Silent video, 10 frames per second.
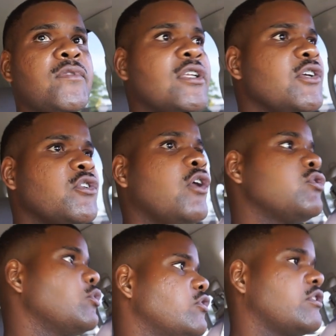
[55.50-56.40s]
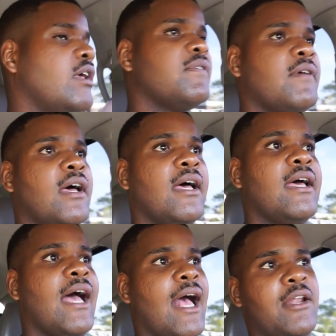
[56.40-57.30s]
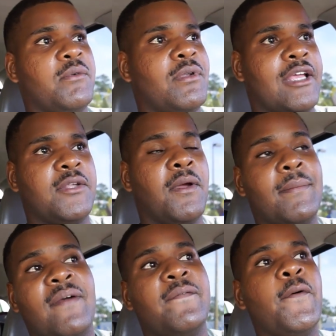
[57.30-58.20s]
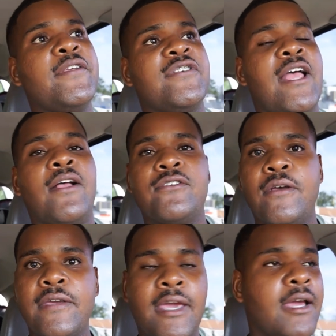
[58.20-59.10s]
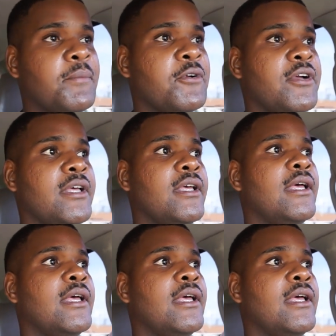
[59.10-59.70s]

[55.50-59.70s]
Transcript: there's all sorts of stuff. I don't like the way my voice sounds on camera.